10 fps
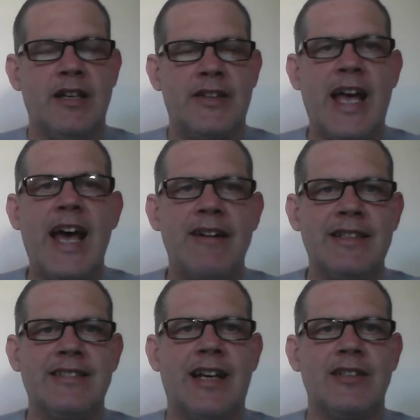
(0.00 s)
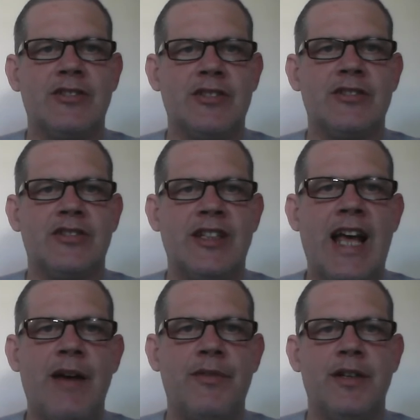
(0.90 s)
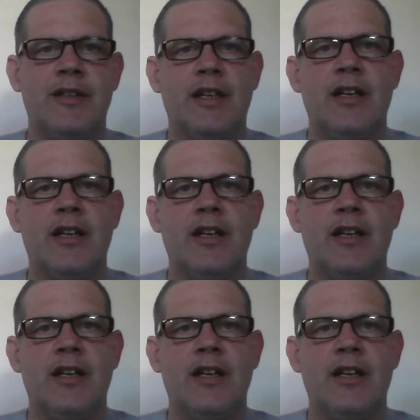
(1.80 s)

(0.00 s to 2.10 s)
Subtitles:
their intelligence and effort,